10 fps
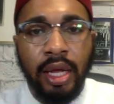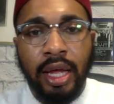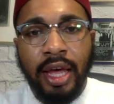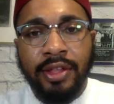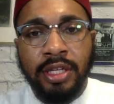
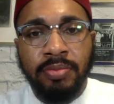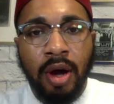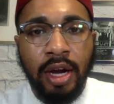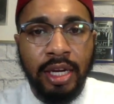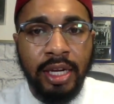And these
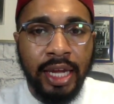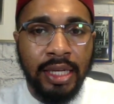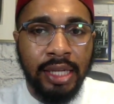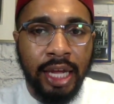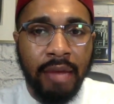modern
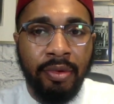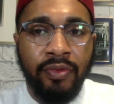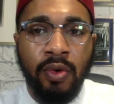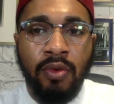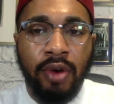days, there came a
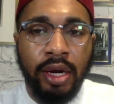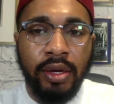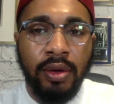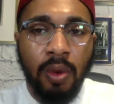forerunner,